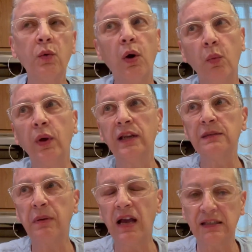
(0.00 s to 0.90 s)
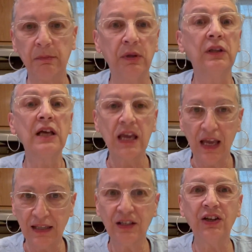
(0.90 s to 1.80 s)
well, when it's possible,
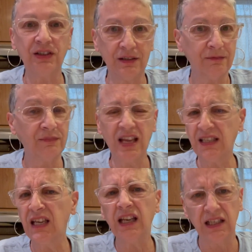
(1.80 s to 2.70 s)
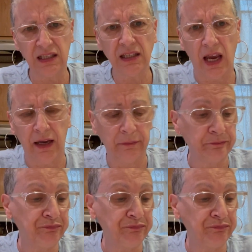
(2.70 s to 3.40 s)
it's going to it's here to stay.